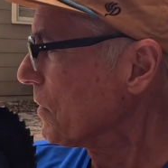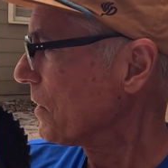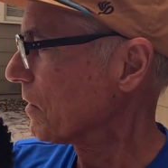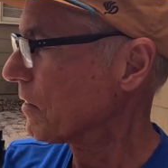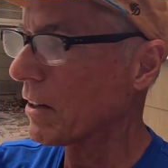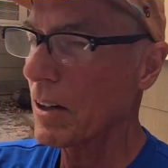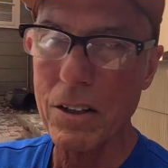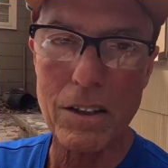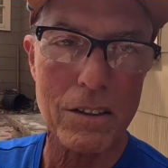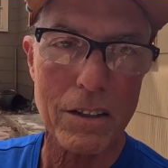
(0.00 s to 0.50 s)

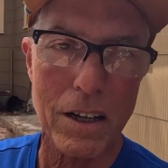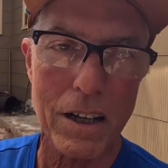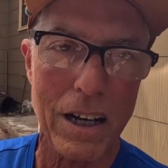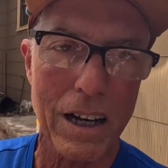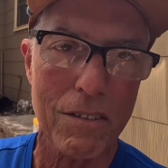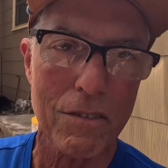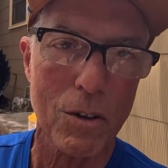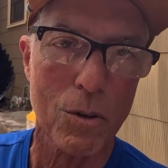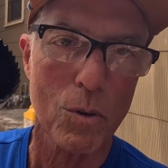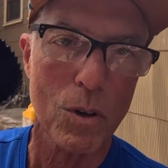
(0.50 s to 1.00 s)
Luckily, I
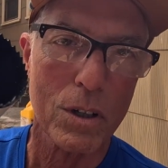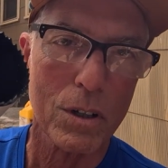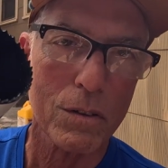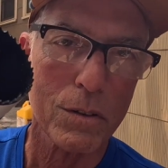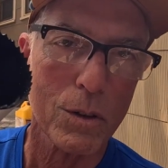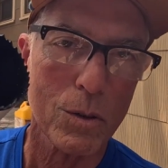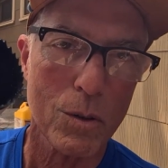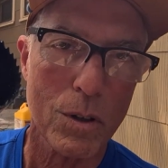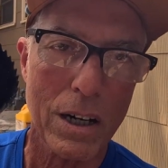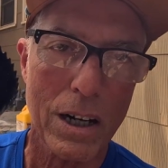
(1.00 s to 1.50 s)
have a
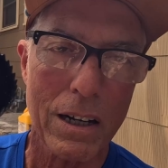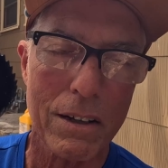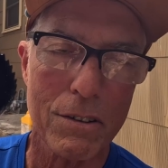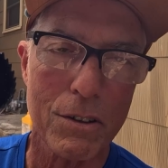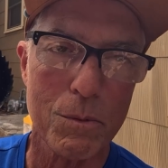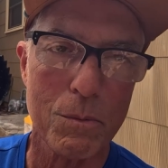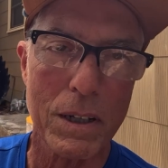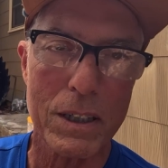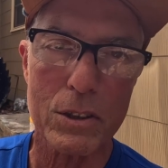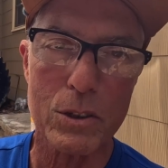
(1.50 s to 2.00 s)
wonderful wife
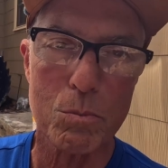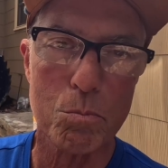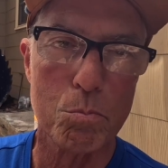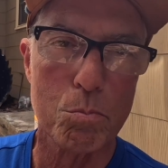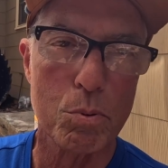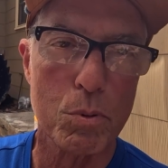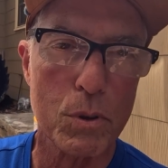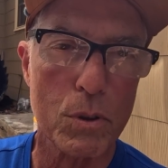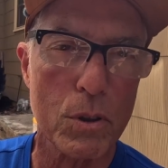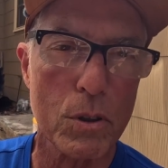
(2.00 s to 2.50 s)
who makes
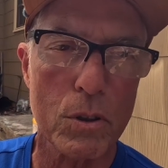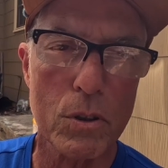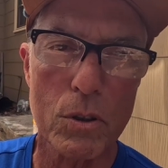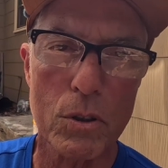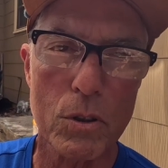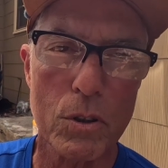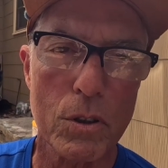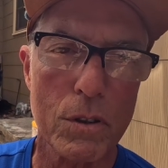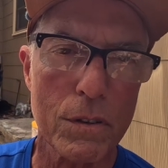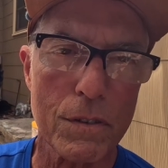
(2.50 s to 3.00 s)

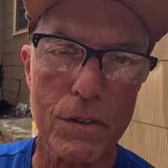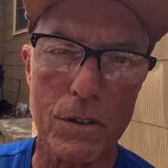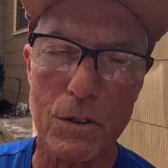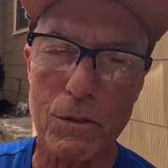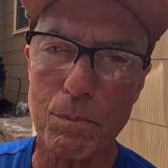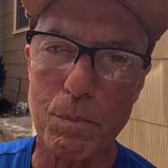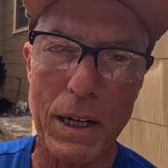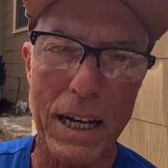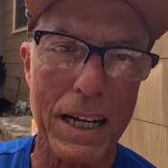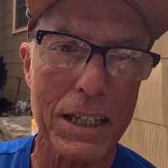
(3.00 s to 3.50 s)
beautiful
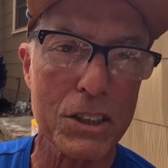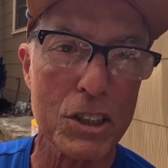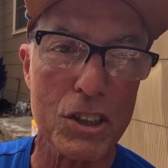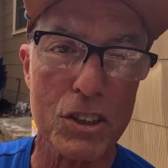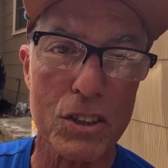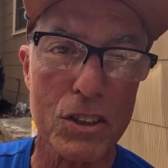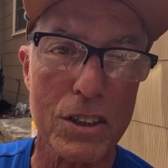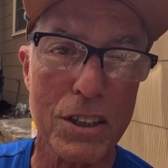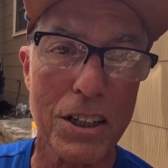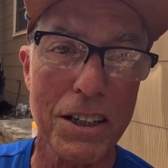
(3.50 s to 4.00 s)
patches.